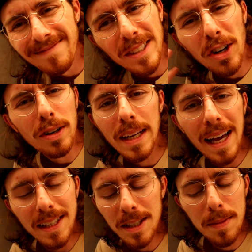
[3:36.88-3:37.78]
It's hard
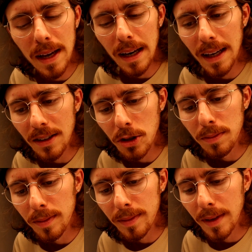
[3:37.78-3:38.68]
to estimate. I guess
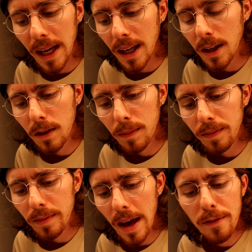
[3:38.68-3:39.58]
like
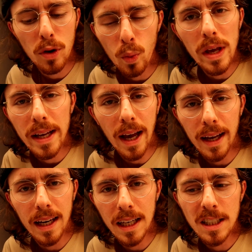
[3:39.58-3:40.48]
every week I
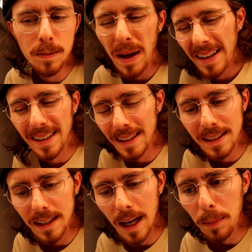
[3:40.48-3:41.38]
can expect at
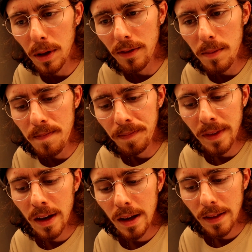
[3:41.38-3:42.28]
least a couple of them.
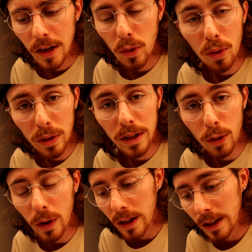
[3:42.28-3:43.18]
They grow really
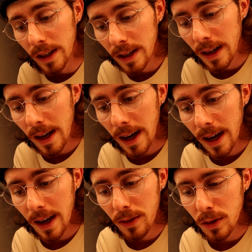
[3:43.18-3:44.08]
quickly
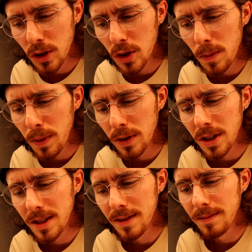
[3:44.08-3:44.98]
and they're super
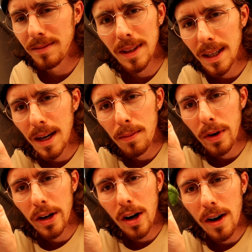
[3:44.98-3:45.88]
they
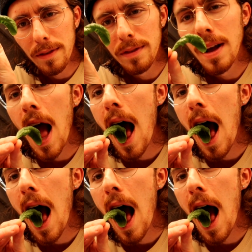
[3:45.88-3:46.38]
come right off.